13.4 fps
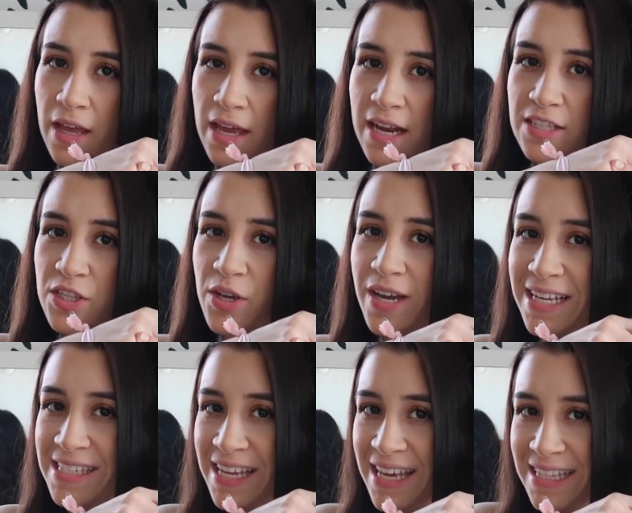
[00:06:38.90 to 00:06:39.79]
And as you
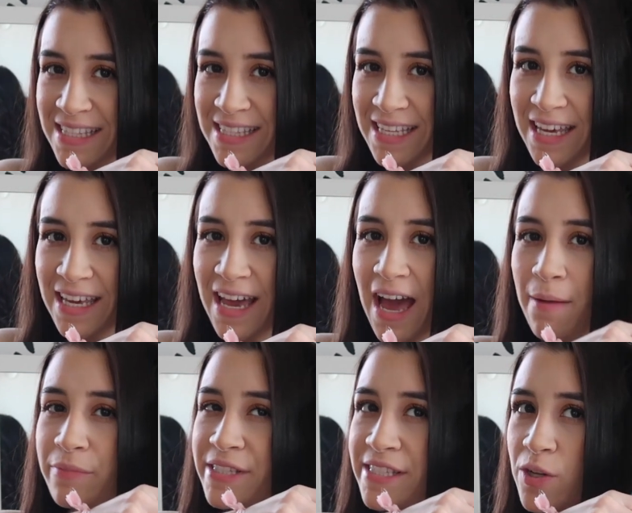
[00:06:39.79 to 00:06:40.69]
guys can see,
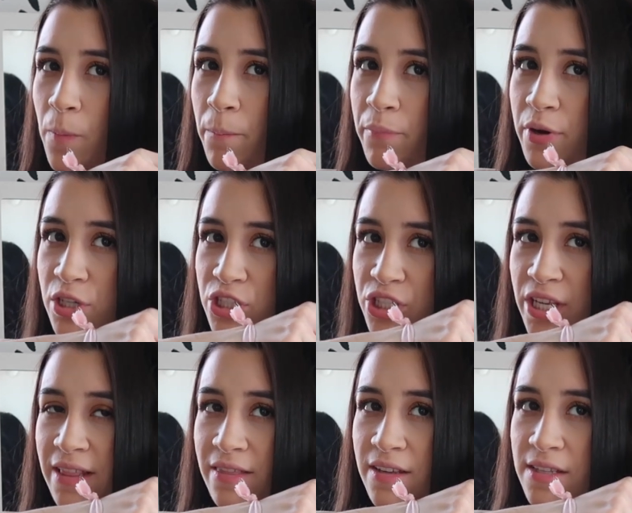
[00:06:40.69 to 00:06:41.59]
I'm still
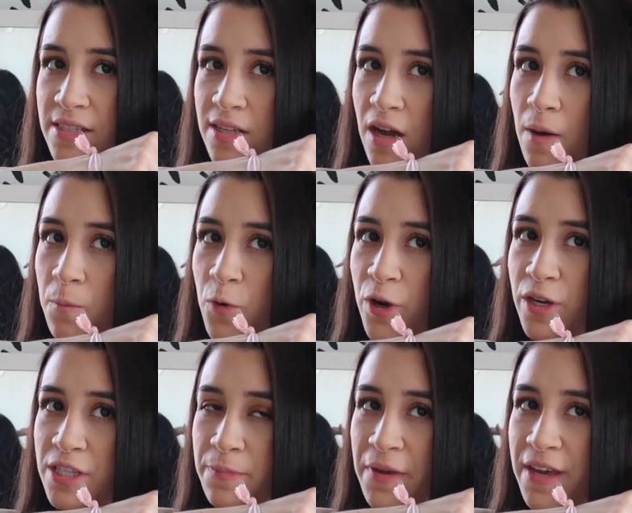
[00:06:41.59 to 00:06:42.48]
pushing this
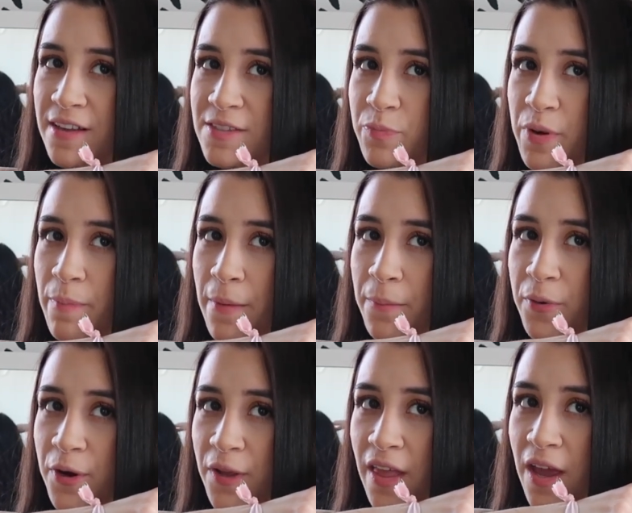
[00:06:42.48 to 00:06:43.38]
upwards because
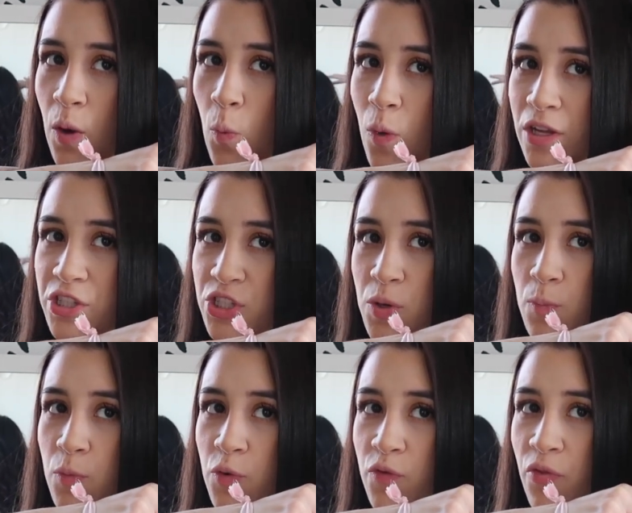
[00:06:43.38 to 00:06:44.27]
remember, like once
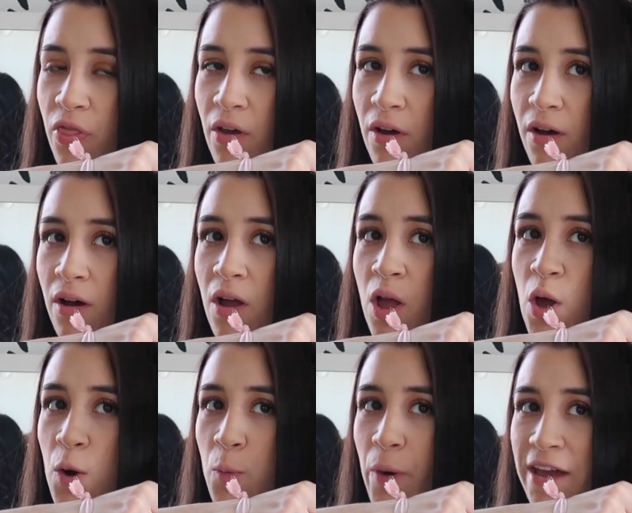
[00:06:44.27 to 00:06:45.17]
you move the
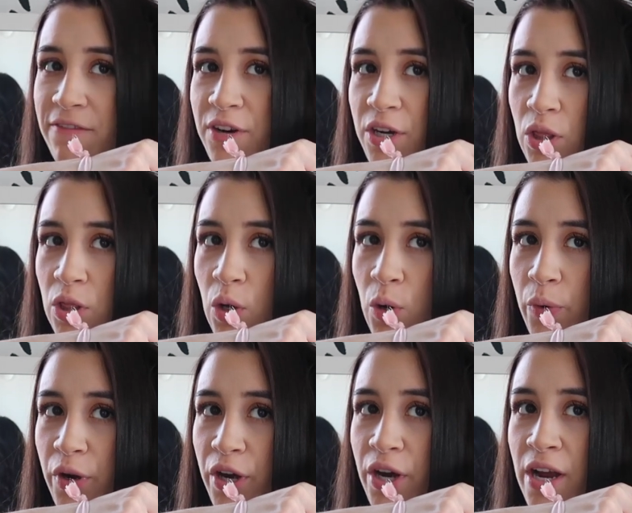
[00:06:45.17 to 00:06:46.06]
waver
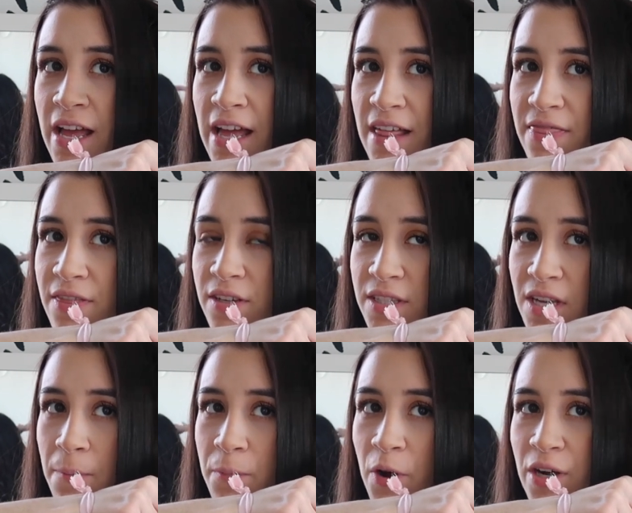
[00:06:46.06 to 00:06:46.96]
lower, the
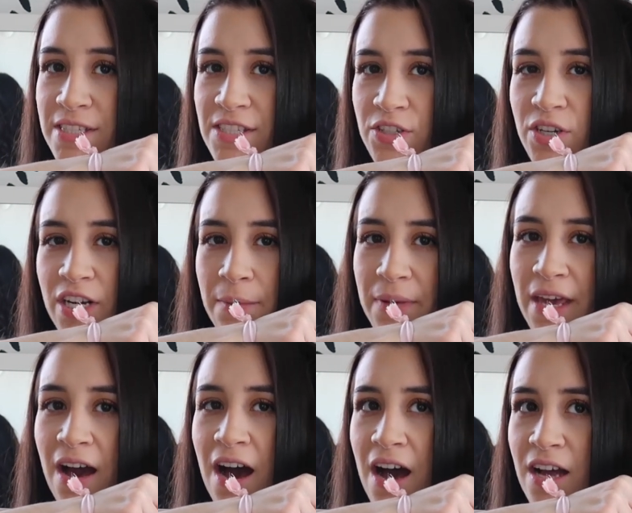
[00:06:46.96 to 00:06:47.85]
top part is still gonna
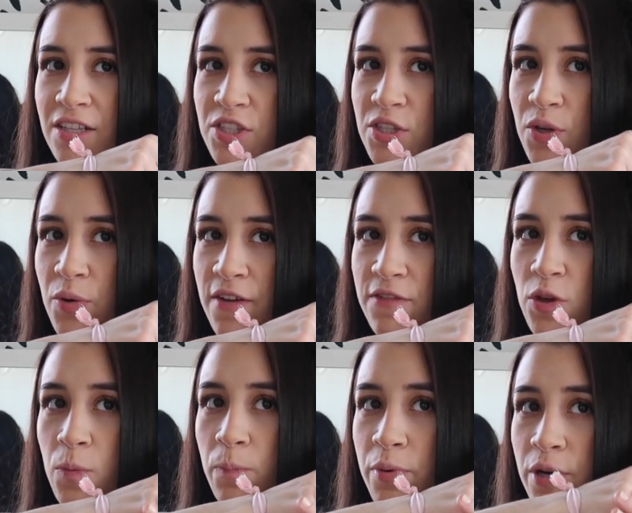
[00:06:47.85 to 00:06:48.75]
be hot. So if
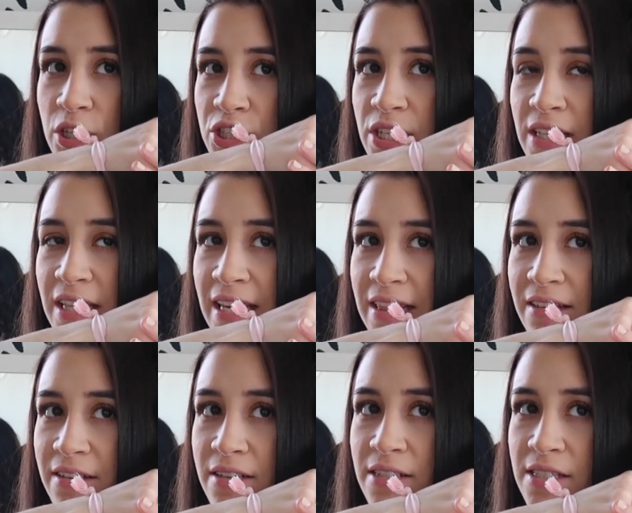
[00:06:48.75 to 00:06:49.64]
you push it
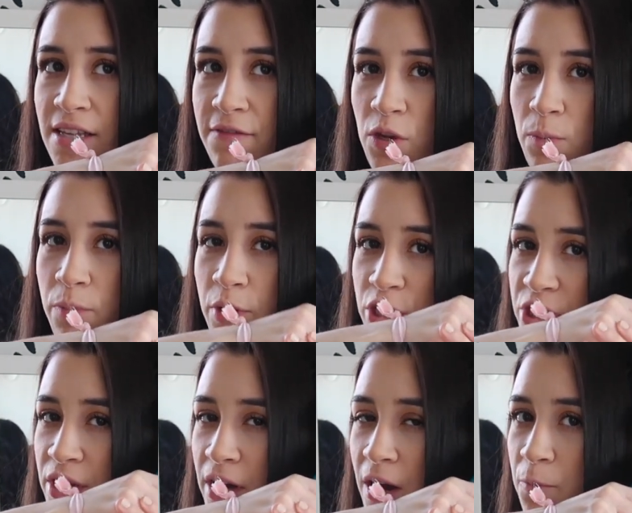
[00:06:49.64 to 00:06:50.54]
like this, if you
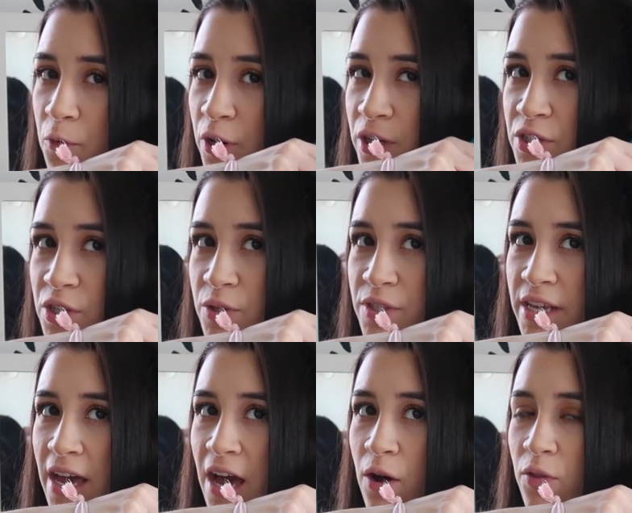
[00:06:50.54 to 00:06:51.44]
push it upwards, you
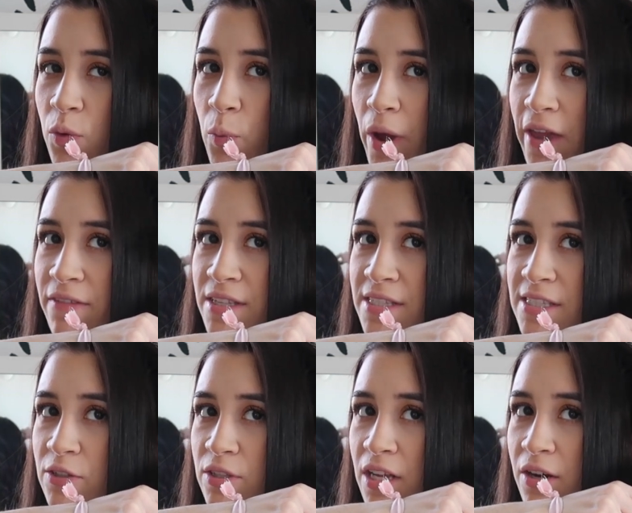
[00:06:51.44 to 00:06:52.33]
see how the wave is
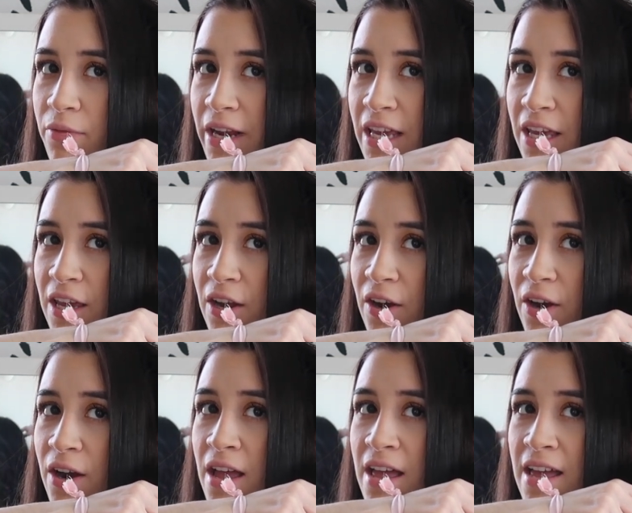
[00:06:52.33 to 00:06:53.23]
still like right
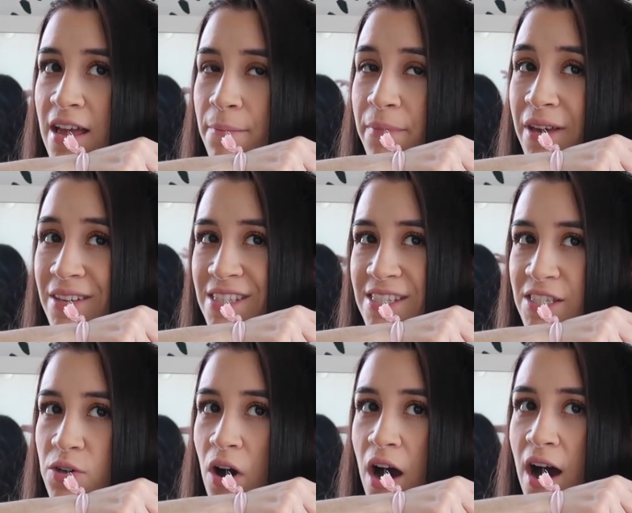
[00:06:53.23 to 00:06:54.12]
here? Because it's
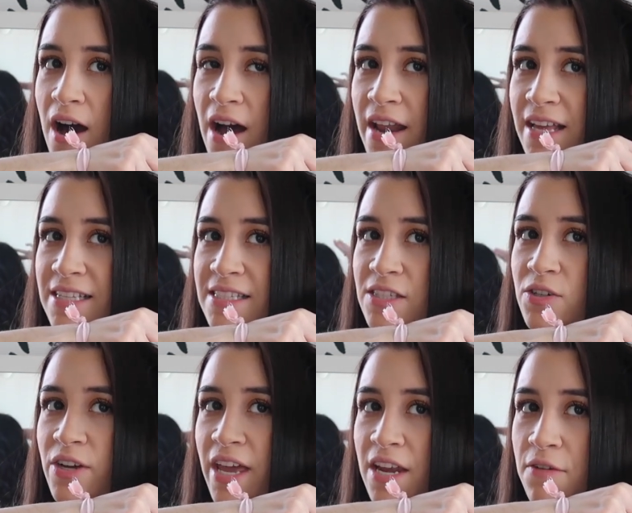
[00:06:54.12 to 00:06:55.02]
still hot, it's
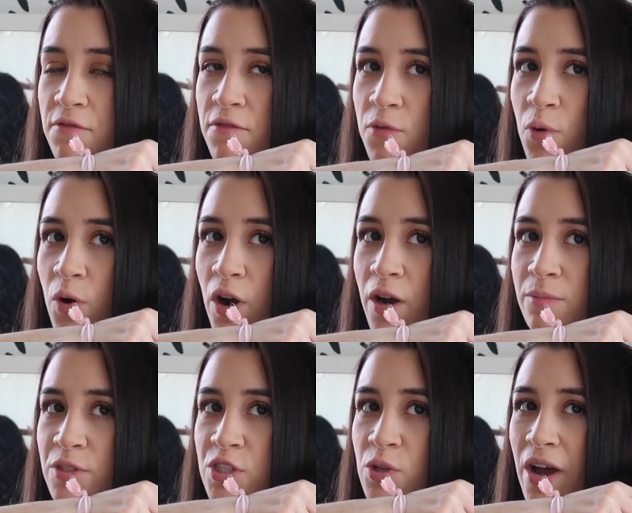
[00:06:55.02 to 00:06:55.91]
still getting
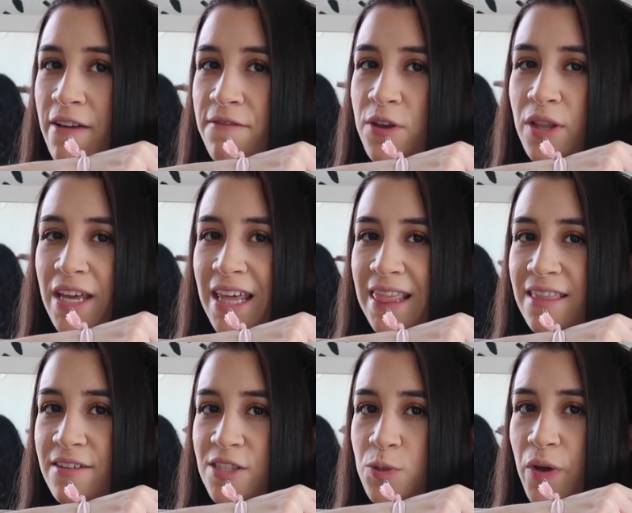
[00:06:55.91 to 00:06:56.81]
formed. So I feel
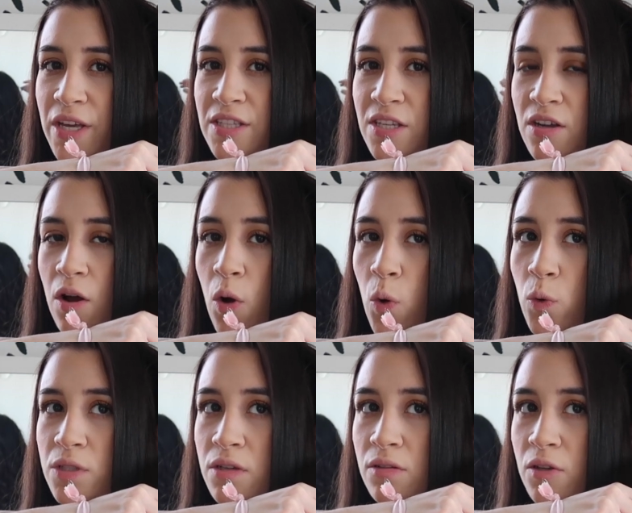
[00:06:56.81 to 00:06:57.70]
like this way it's gonna
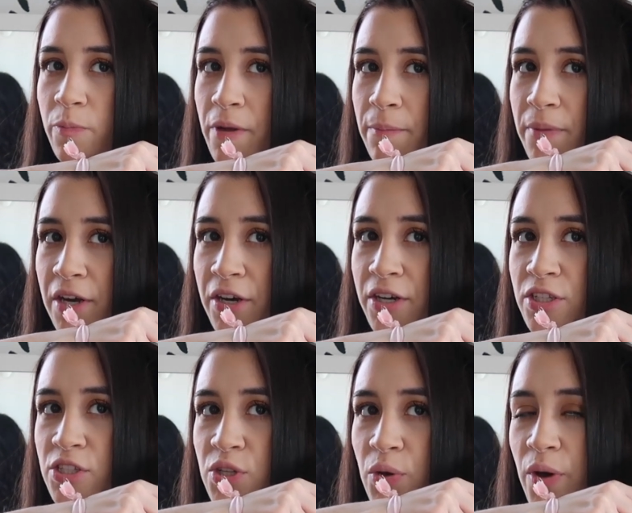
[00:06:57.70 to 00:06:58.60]
hold a little bit
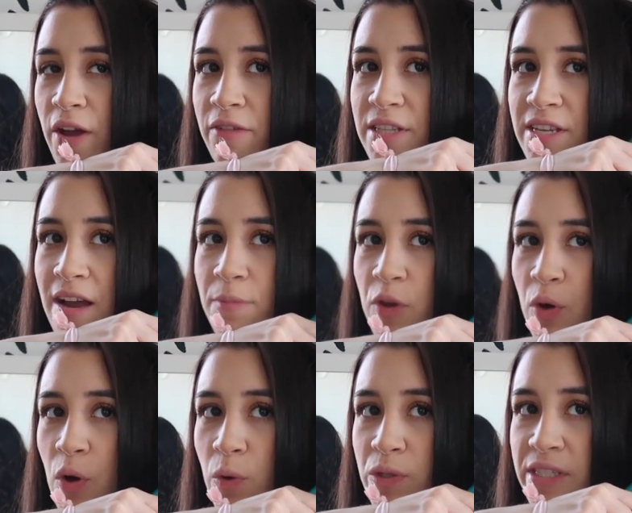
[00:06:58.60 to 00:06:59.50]
better. So every time
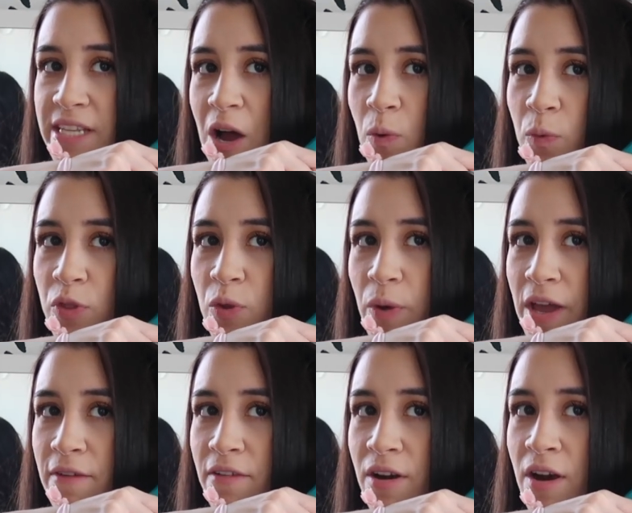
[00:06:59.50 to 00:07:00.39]
you go down with the
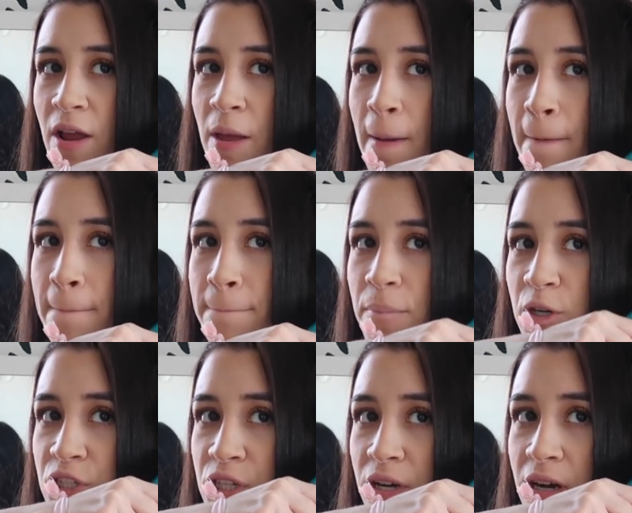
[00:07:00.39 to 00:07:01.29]
waver,
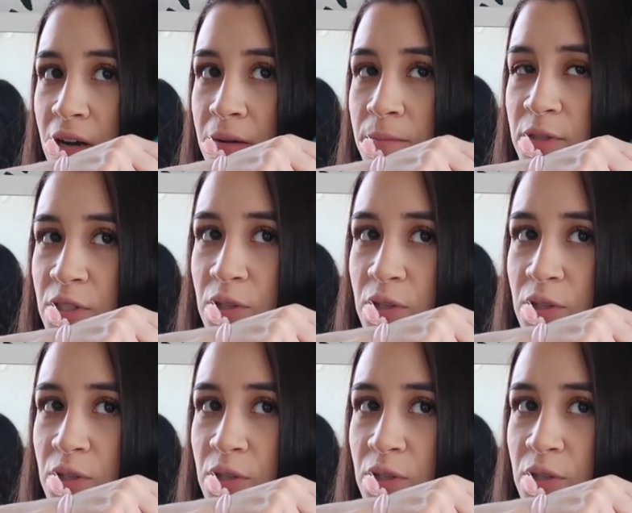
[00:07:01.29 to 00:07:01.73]
push it up